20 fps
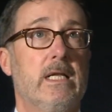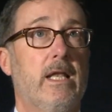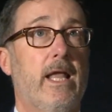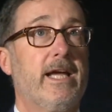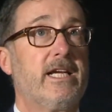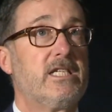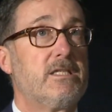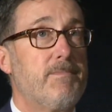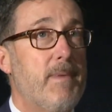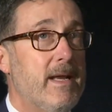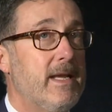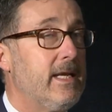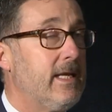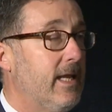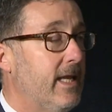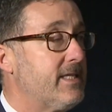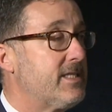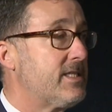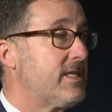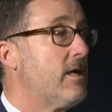like
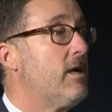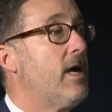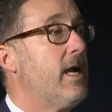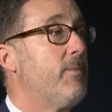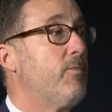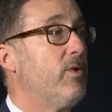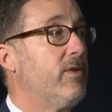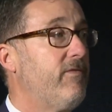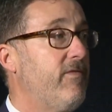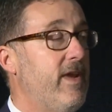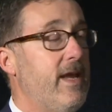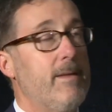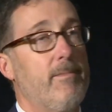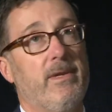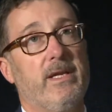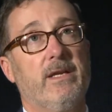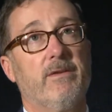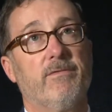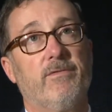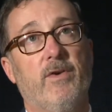spending less time with
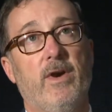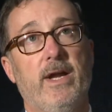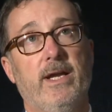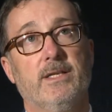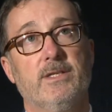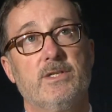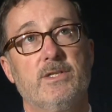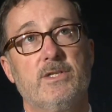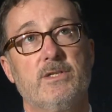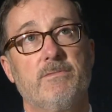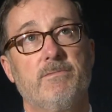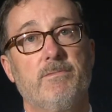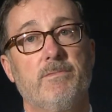family and friends,